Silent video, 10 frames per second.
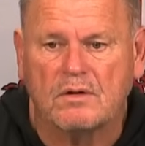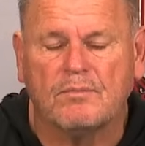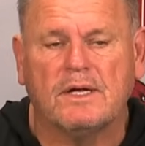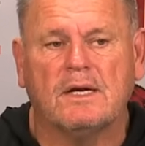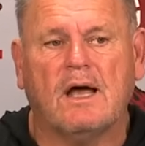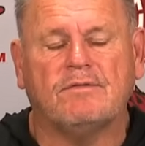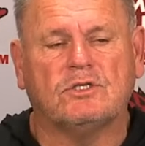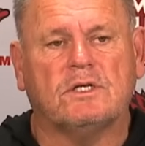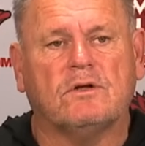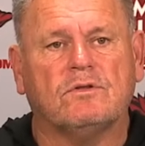I mean,
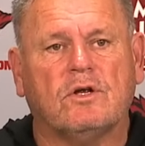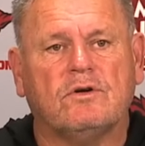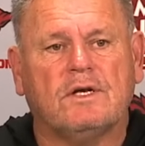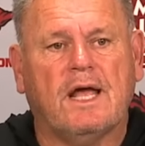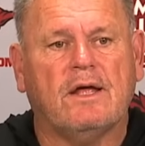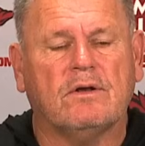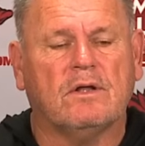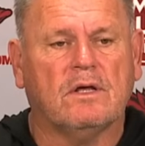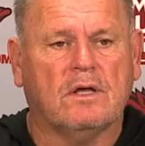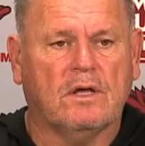obviously on third down,
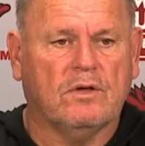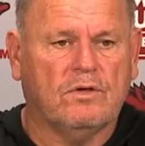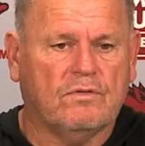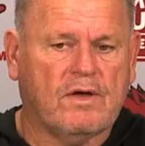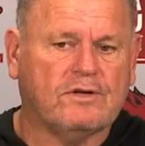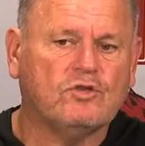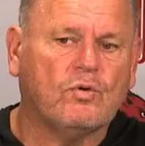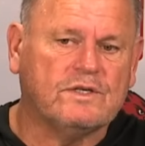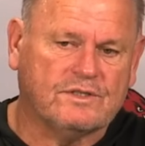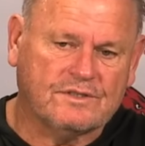you've got
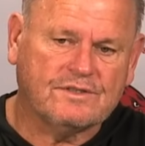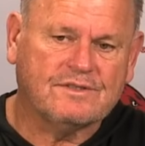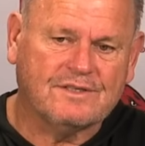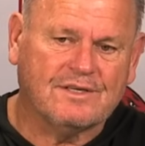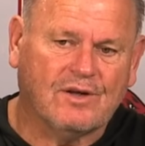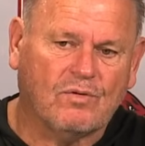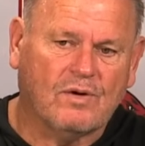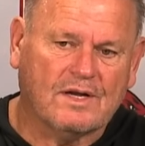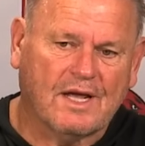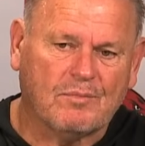choices. You know,
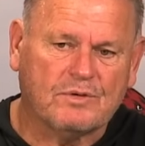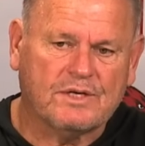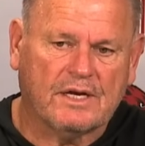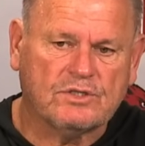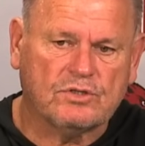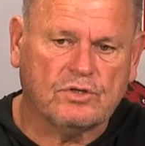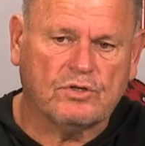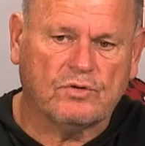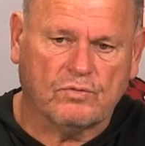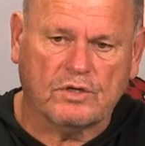what kind of protection do
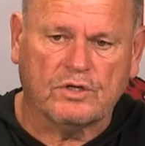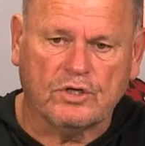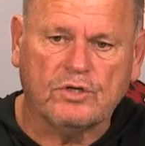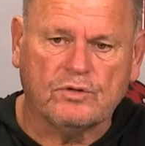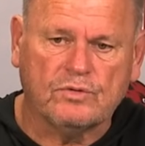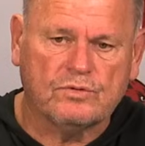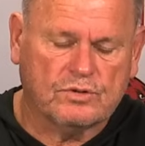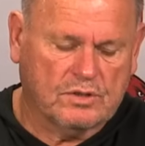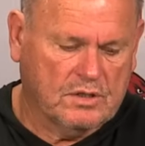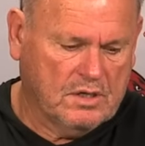you want to
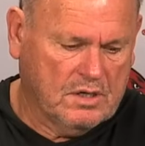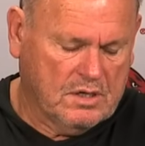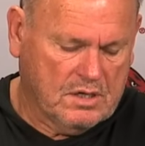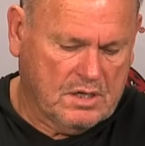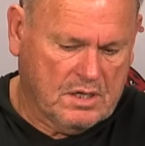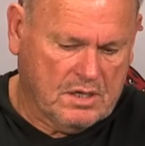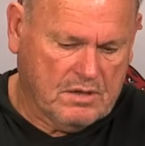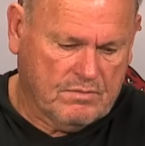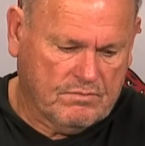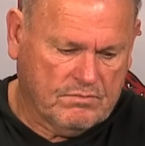use?
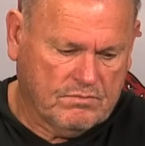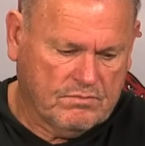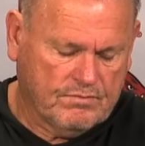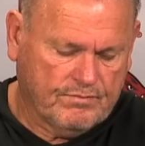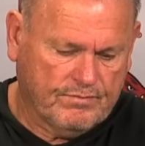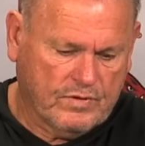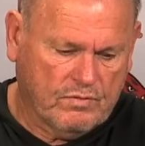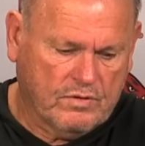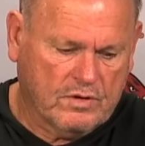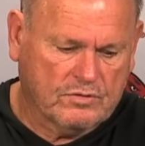Um, you
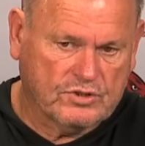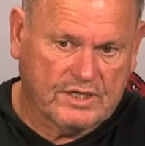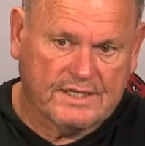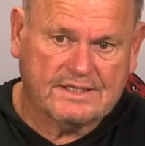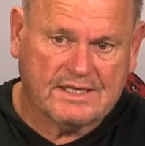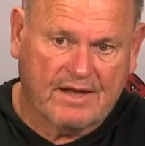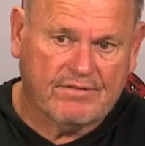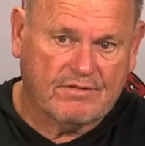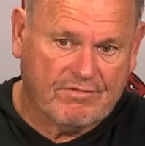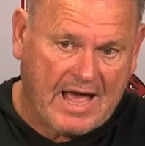want to go six,
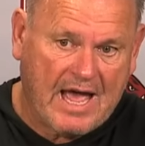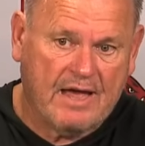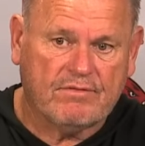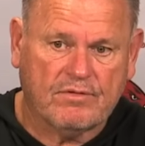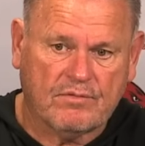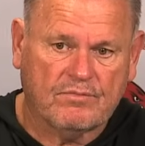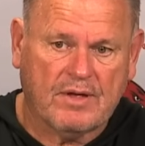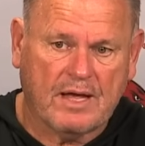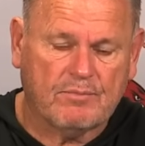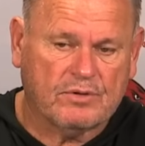seven, five
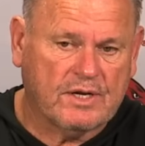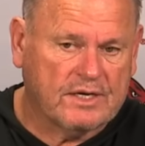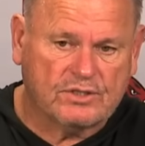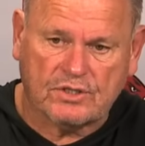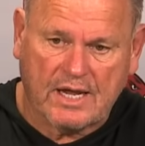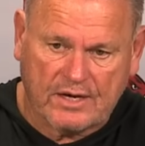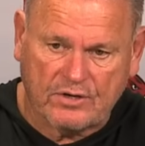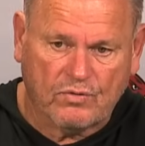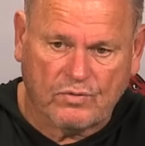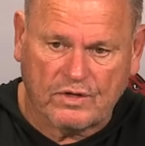man protection? How do
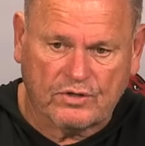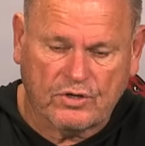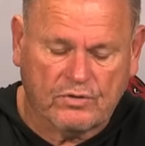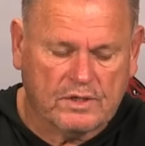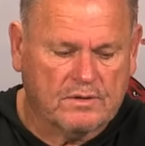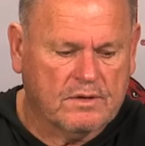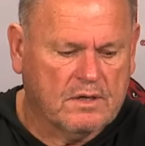you want to do it?